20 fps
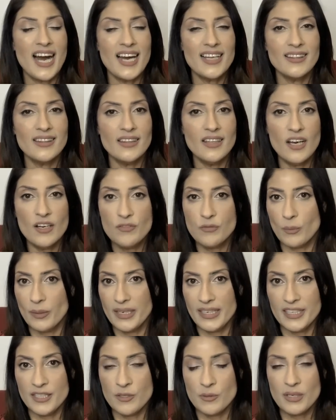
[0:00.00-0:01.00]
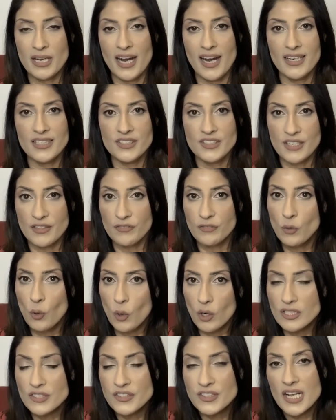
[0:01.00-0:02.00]
I love reading you guys. And of
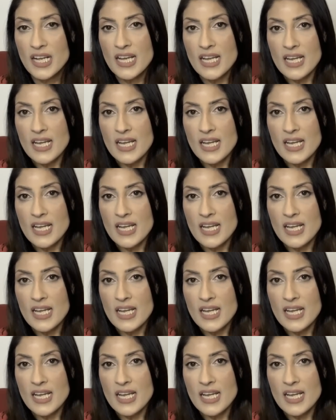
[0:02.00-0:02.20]
course,